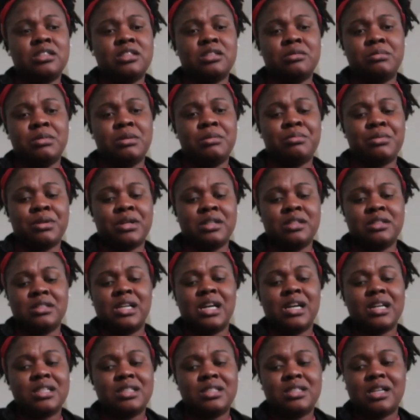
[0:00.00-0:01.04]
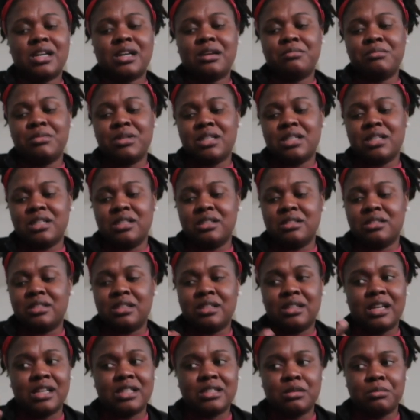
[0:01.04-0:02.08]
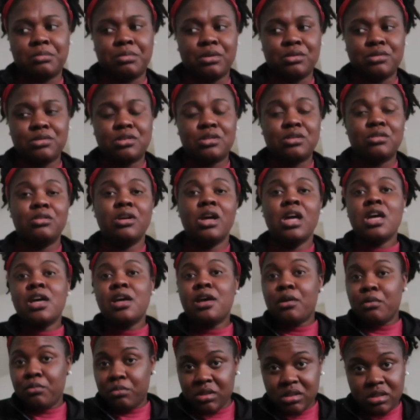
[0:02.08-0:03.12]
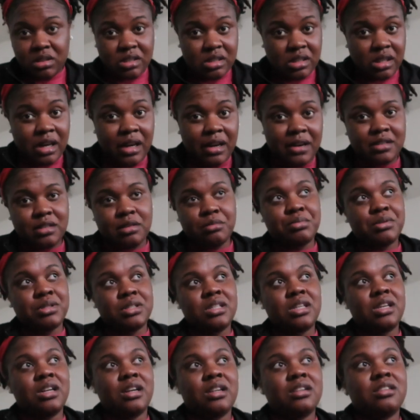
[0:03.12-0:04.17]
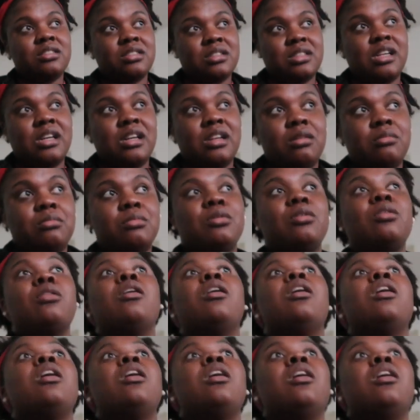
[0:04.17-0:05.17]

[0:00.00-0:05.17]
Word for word: shouldn't be bringing DockATot because they're not supposed to, which is 100% understandable.